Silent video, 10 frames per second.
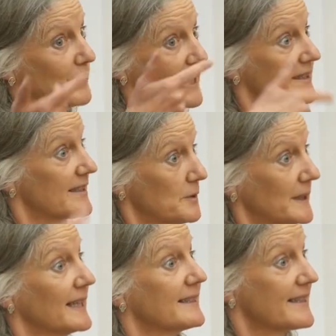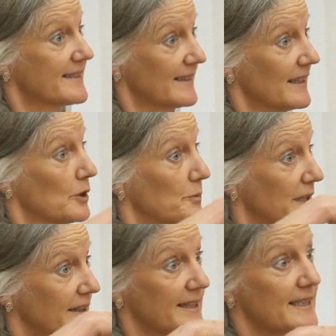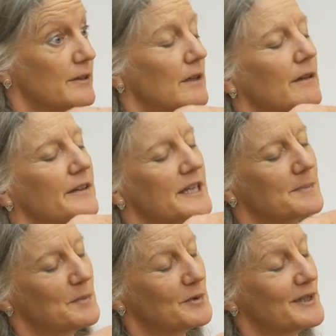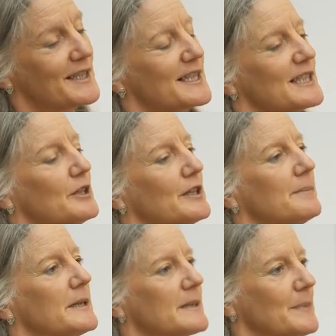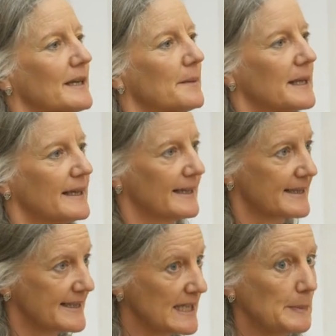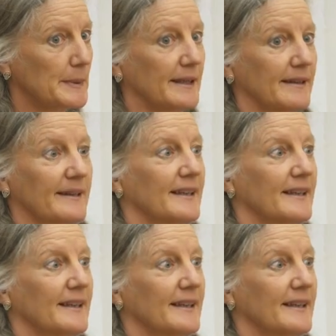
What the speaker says: practice doing that, doesn't it? Like you're breathing slow. Oh, there's my breathing slowed. I must be becoming a little sleepy.